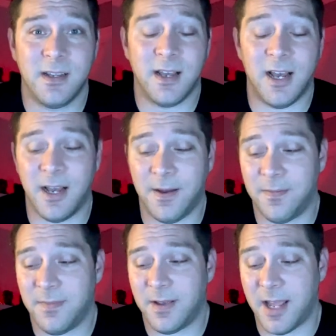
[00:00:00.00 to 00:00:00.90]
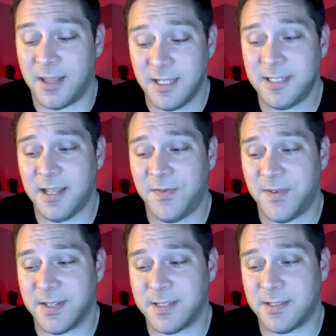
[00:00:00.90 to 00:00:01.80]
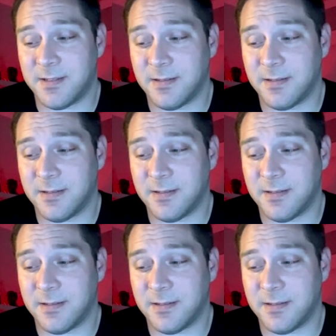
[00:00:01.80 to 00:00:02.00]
And this stuff is